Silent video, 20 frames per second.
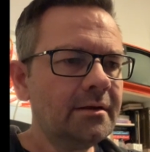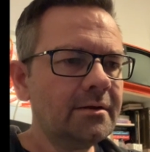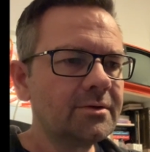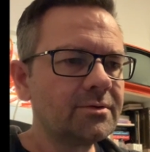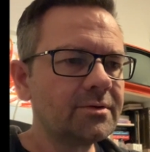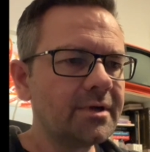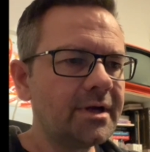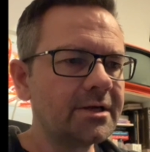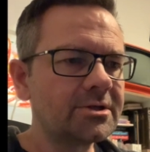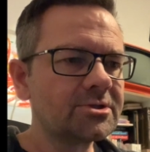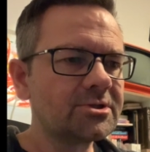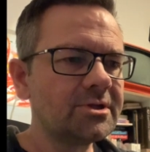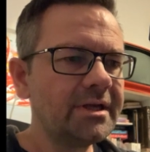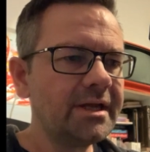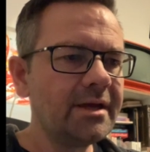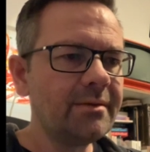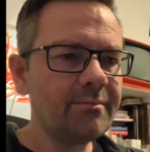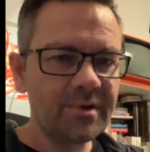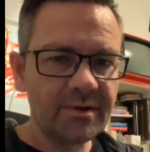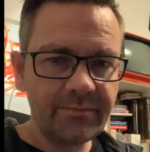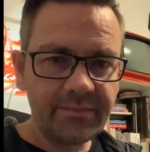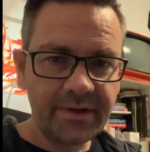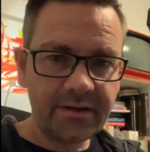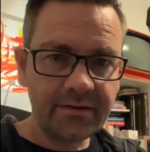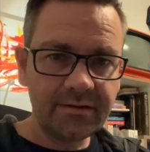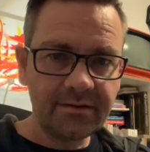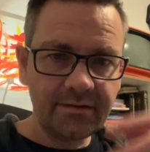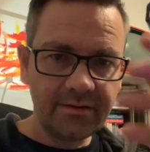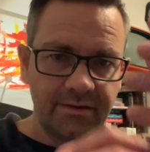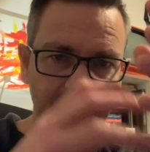to actually
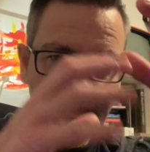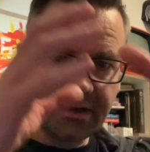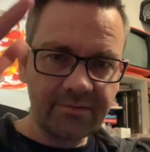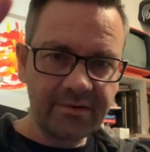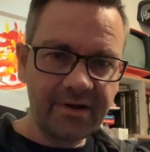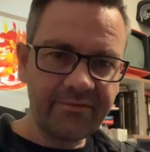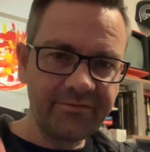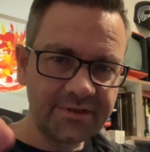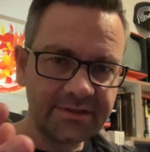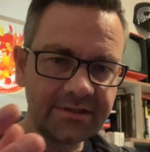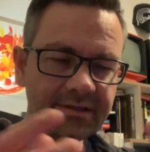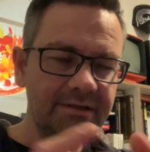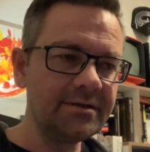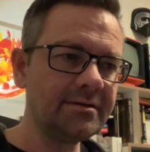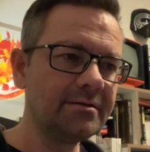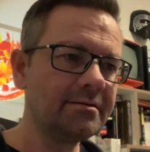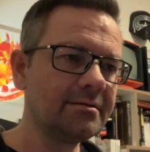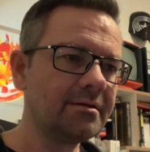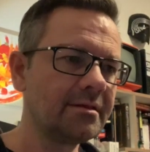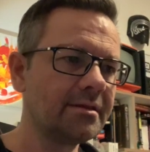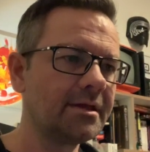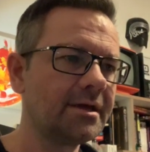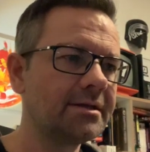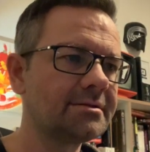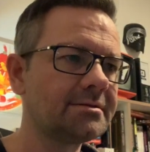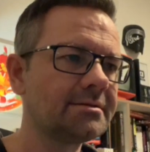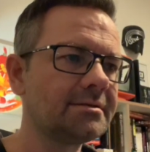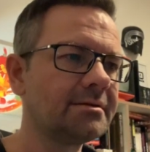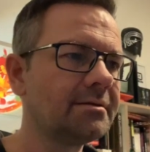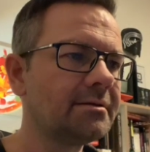implement the gravity that
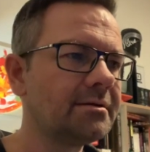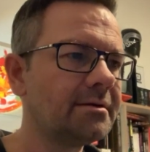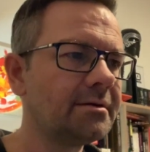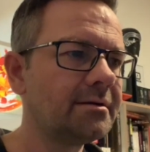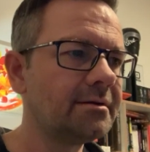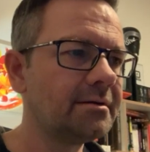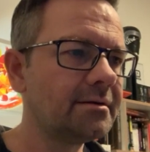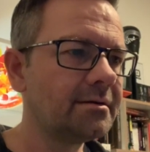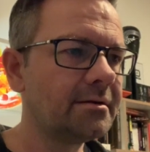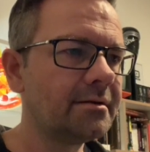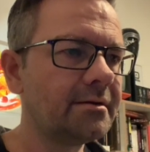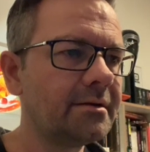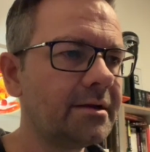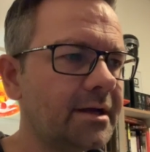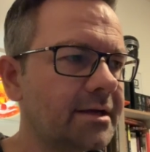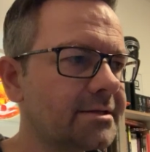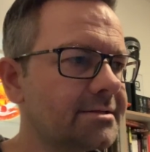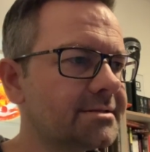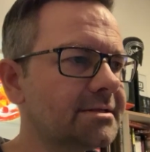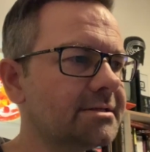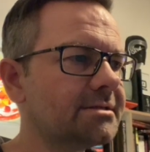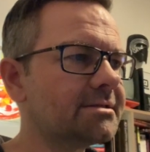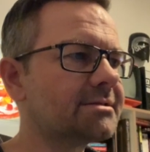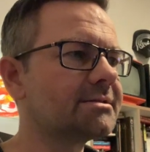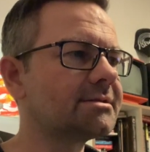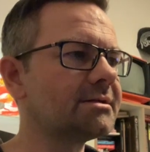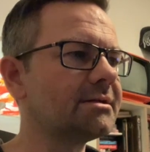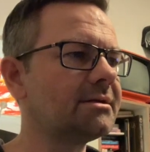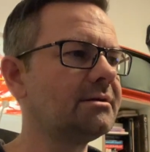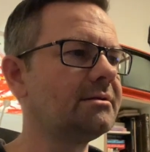
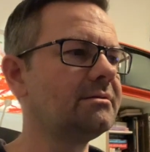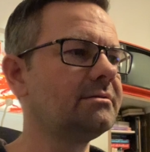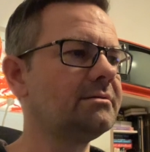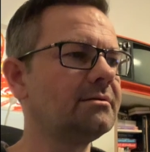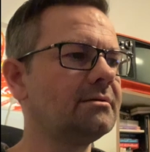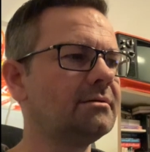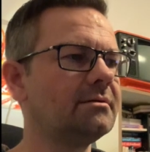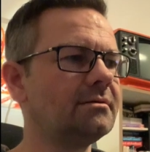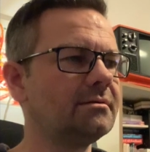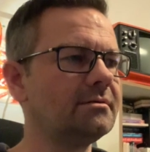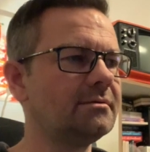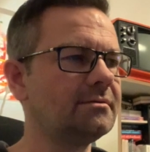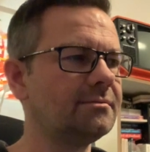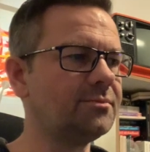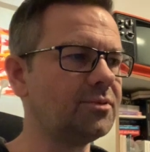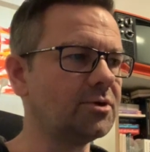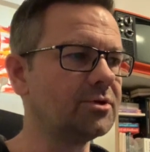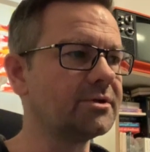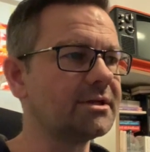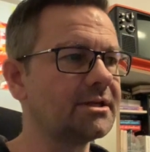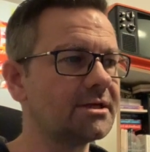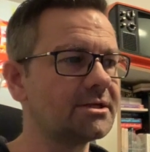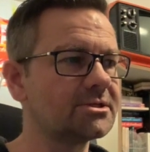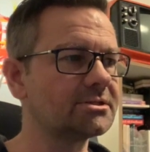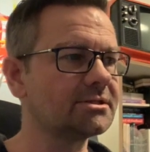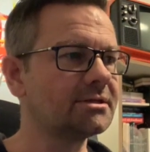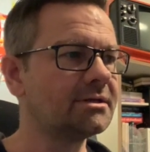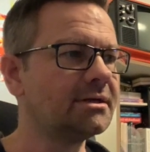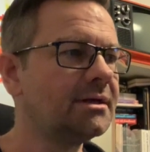exists in Boulder Dash.